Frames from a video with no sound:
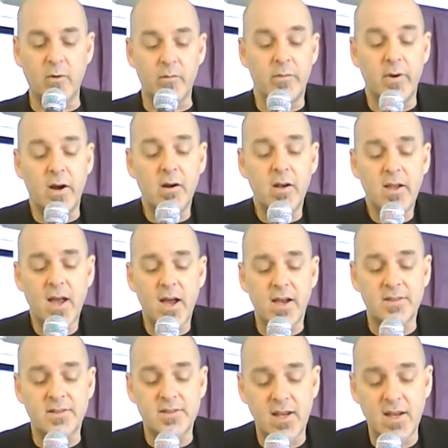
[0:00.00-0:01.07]
For verily
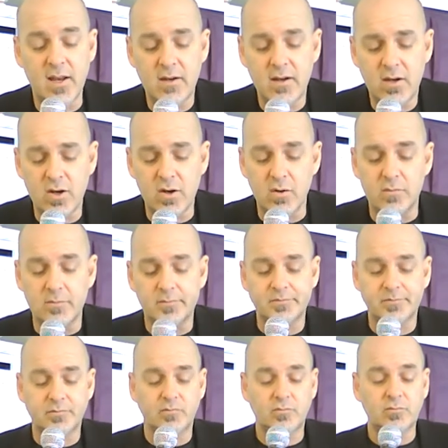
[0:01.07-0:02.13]
I say unto you,
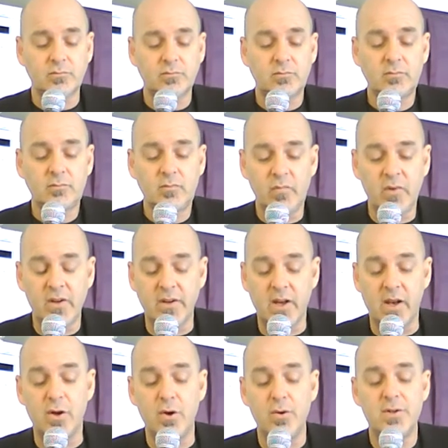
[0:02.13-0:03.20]

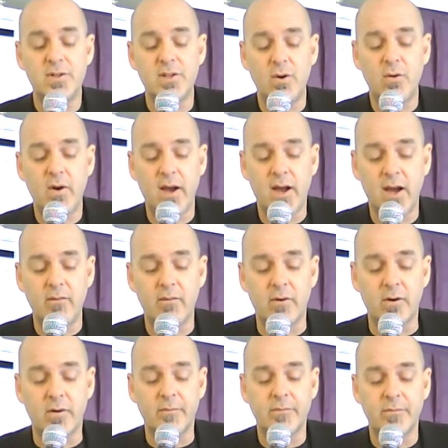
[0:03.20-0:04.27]
that
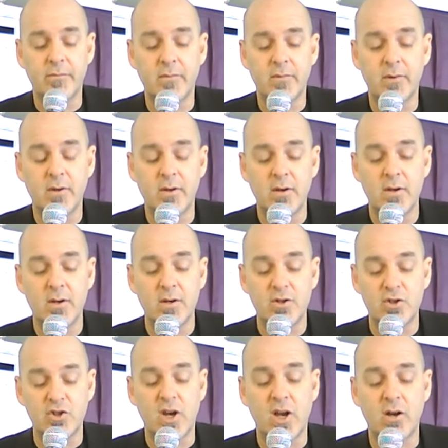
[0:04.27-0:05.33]
whosoever
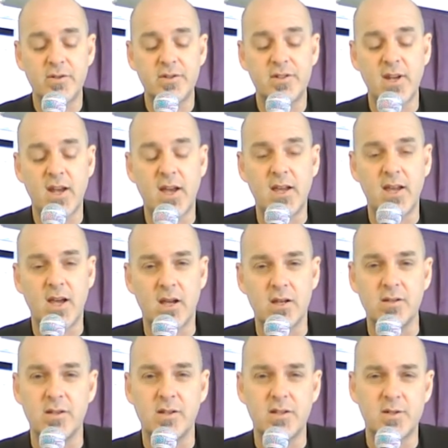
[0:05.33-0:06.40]
shall say
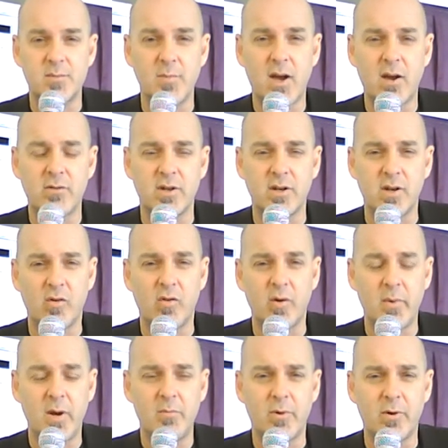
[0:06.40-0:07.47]
unto this mountain, now
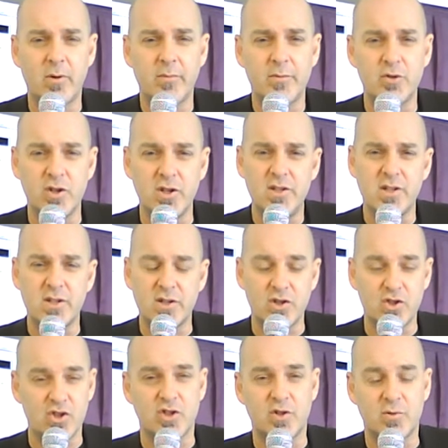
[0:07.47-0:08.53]
remember,
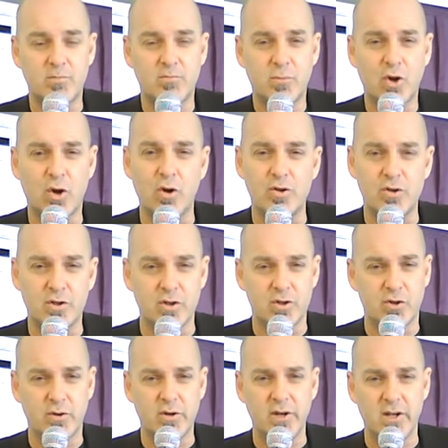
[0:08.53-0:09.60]
Jesus has just cursed
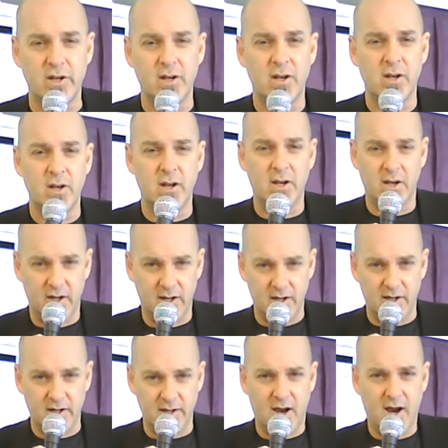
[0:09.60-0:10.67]
a tree
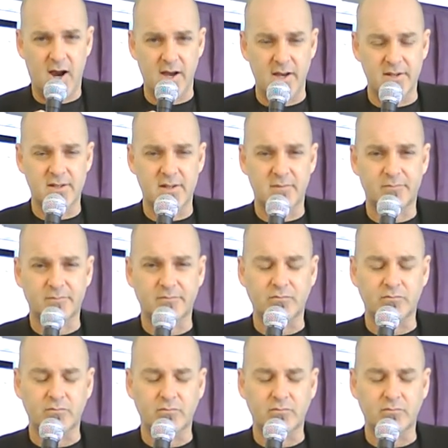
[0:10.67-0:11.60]
and it dies.